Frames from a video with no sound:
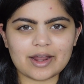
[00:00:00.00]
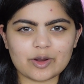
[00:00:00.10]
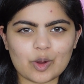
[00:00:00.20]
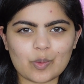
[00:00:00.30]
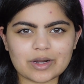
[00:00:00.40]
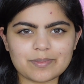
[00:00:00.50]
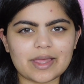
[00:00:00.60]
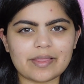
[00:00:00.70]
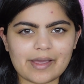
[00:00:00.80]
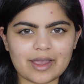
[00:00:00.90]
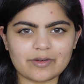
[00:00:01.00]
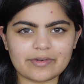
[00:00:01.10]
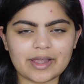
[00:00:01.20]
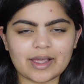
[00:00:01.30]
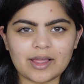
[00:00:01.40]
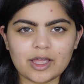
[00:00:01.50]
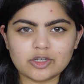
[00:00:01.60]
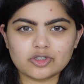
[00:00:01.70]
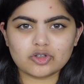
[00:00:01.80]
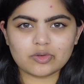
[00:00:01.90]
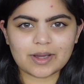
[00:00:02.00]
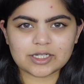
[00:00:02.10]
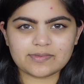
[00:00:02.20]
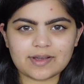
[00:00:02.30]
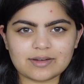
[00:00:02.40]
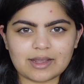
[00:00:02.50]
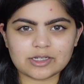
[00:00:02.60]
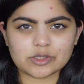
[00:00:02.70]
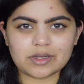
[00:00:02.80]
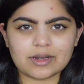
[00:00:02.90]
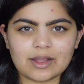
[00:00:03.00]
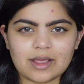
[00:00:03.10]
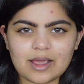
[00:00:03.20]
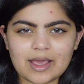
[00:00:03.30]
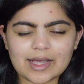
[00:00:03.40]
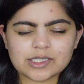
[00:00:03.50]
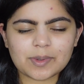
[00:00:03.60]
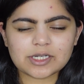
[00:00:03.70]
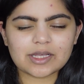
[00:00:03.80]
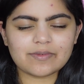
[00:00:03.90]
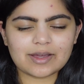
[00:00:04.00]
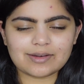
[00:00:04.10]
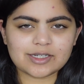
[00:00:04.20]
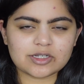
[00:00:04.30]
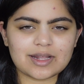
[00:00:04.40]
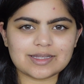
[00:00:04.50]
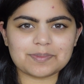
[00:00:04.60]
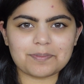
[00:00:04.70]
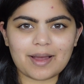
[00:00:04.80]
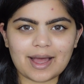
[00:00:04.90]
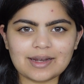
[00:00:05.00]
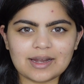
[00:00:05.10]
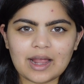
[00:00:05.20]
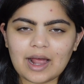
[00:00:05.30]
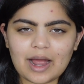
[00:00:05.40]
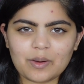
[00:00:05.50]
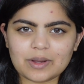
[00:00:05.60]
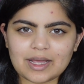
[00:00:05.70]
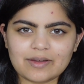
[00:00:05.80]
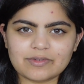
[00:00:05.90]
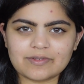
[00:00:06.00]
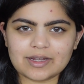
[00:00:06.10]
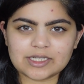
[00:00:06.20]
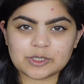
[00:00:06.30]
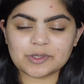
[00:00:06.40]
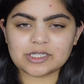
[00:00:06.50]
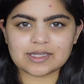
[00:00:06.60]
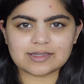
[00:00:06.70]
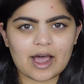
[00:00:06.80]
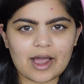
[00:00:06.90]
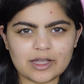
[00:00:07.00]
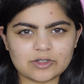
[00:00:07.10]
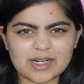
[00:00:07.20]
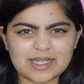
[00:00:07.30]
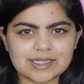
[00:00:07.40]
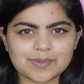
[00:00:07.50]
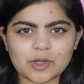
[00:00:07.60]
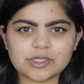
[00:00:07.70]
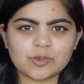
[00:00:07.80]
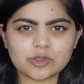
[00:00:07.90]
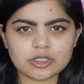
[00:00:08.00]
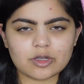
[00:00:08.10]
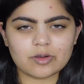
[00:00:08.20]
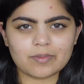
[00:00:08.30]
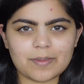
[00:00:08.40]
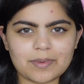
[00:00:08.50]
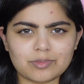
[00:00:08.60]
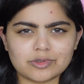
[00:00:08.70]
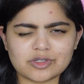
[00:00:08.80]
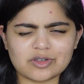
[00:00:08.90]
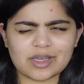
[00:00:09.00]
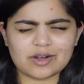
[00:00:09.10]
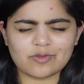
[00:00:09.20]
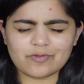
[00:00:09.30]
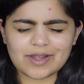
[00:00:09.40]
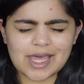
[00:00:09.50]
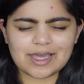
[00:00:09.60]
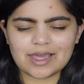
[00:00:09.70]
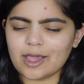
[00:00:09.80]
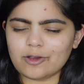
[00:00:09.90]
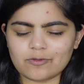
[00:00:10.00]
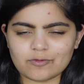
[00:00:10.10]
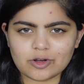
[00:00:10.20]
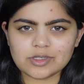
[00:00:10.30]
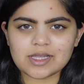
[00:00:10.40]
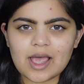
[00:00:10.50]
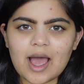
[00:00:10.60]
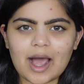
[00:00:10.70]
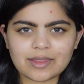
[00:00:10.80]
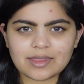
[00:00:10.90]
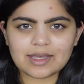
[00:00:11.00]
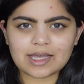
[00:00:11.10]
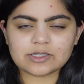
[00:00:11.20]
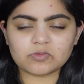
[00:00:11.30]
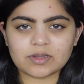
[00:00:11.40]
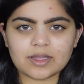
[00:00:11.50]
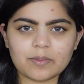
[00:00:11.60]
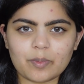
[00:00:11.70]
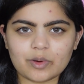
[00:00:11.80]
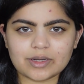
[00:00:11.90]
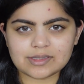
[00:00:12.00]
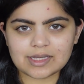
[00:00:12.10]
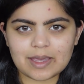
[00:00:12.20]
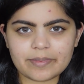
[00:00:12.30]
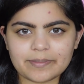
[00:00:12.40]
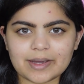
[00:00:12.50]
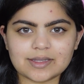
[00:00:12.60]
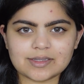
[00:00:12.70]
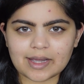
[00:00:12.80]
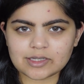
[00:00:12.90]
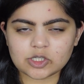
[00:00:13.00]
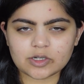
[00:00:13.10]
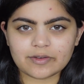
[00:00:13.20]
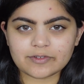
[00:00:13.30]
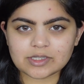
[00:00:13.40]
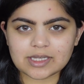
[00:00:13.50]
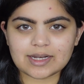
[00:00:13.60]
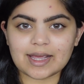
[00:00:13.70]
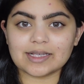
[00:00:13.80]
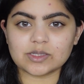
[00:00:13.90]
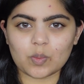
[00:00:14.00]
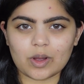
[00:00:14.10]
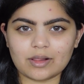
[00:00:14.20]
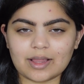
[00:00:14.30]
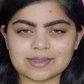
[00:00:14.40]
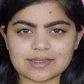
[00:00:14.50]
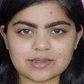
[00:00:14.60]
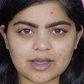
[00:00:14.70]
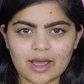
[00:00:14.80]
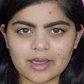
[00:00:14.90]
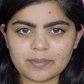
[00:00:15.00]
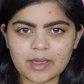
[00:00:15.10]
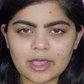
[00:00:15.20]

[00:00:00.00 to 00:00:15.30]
I don't want to be layering too much foundation, especially foundation that's matte. I want to have a foundation which is as hydrating as possible so my pimples don't get all flaky and gross. I think it's really important to keep in mind the texture of your skin as well as the type.